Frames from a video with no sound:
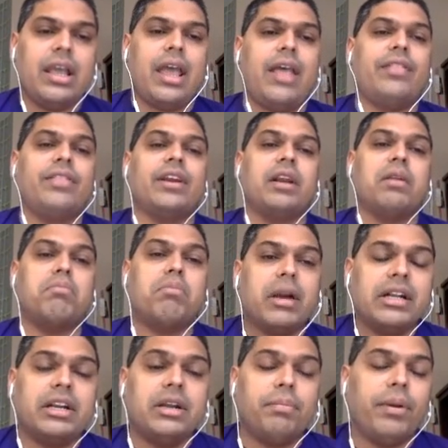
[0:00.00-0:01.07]
and there are
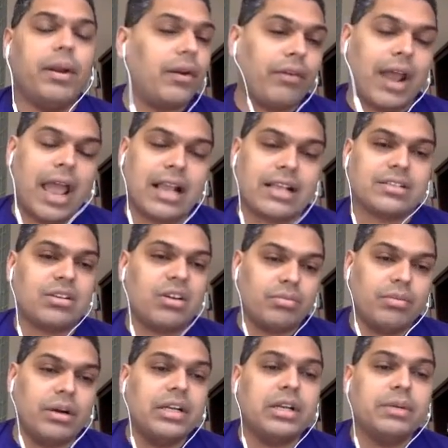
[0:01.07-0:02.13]
multiple racks or
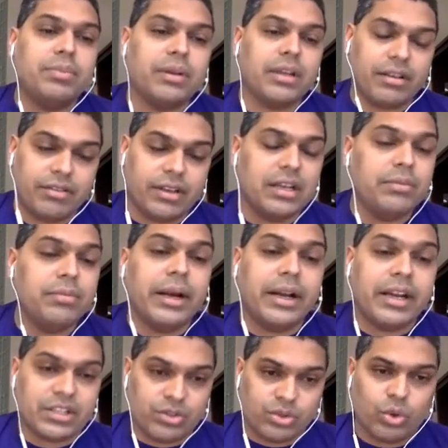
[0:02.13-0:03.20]
multiple
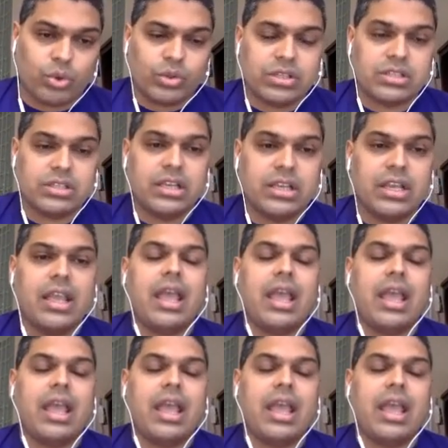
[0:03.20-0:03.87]
availability zones